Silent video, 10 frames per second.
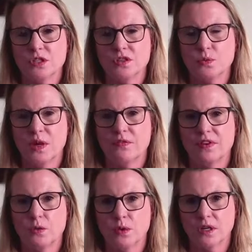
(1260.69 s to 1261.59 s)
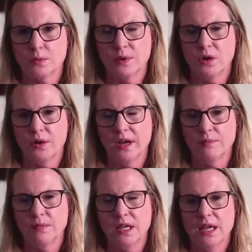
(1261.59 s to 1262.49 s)
which is the Welfare to Work
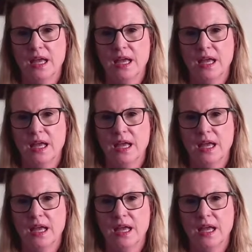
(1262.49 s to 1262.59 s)
program.